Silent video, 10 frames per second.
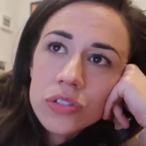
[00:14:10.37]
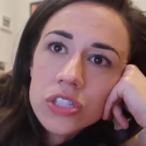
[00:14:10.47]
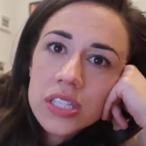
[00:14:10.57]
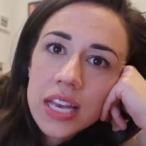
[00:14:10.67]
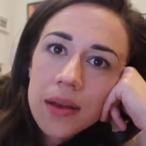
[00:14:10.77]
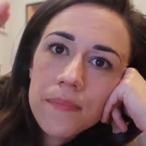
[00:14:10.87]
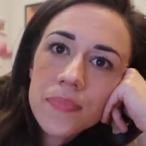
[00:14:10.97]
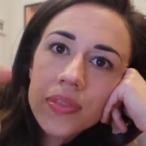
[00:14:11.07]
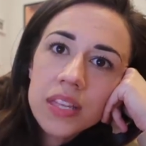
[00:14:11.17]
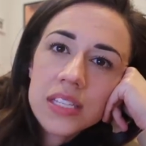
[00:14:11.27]
It's just like
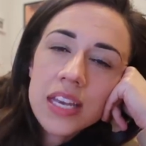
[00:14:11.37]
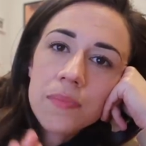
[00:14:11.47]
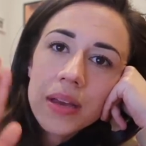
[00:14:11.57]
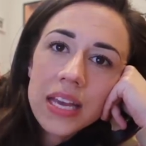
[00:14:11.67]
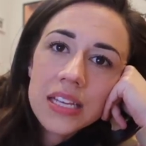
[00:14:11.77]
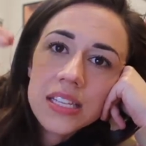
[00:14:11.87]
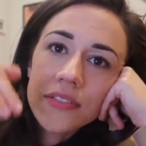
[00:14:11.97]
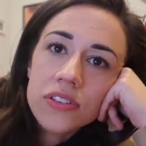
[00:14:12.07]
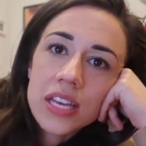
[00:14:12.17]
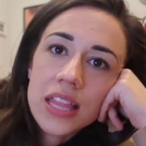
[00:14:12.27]
the skin picking
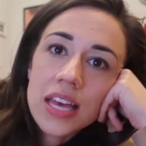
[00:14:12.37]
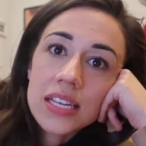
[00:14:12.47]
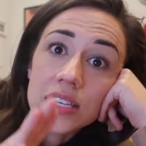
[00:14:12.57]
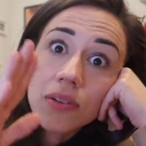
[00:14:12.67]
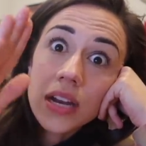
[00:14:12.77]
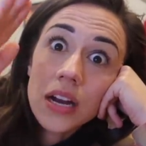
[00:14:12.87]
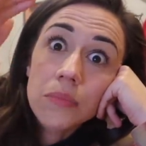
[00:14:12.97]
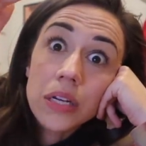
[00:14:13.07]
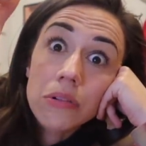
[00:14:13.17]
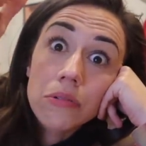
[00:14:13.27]
stuff goes like this, and right now
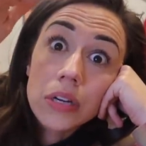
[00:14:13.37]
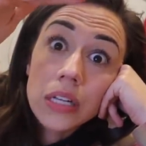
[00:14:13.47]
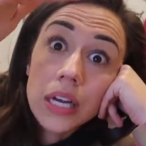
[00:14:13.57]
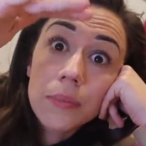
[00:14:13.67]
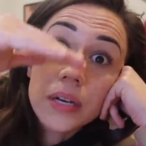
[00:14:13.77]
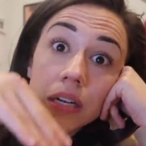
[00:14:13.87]
I'm like really up